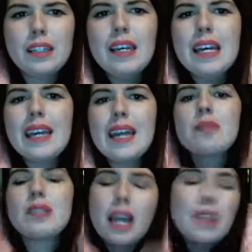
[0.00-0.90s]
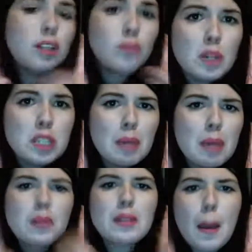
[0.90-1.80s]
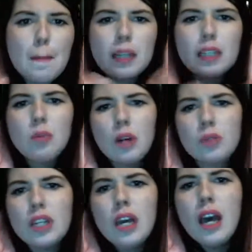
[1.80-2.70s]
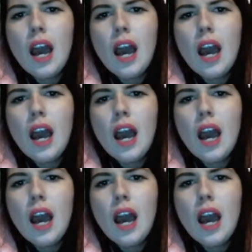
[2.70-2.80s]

to get him to sign the divorce papers, but he won't.